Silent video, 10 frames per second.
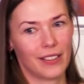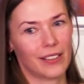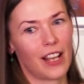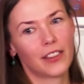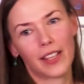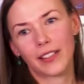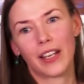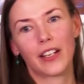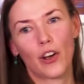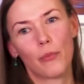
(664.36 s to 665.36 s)
not that
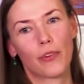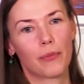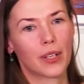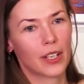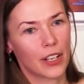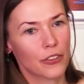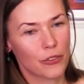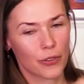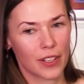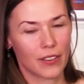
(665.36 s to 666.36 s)
I come from the
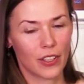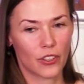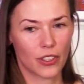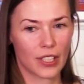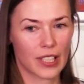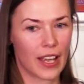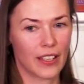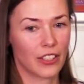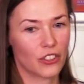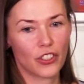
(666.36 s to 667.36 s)
country that is
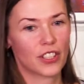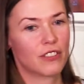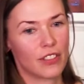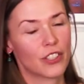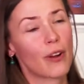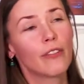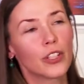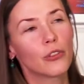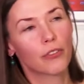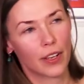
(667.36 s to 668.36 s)
like, it's rather a
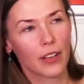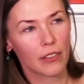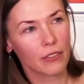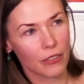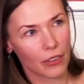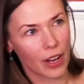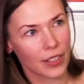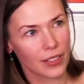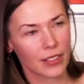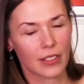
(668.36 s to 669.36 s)
new thing for
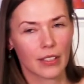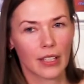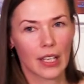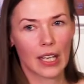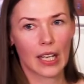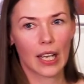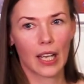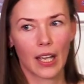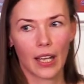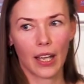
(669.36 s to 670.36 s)
us.
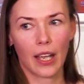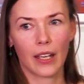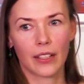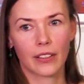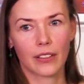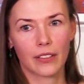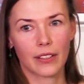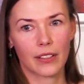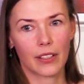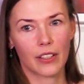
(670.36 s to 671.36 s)
And
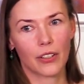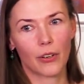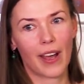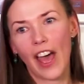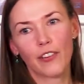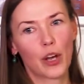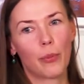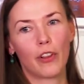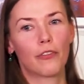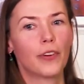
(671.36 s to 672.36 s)
you know, I have a
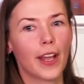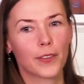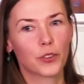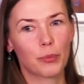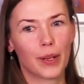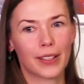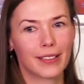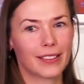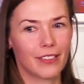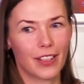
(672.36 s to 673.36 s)
couple of friends, but
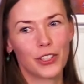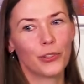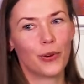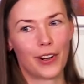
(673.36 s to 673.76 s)
when you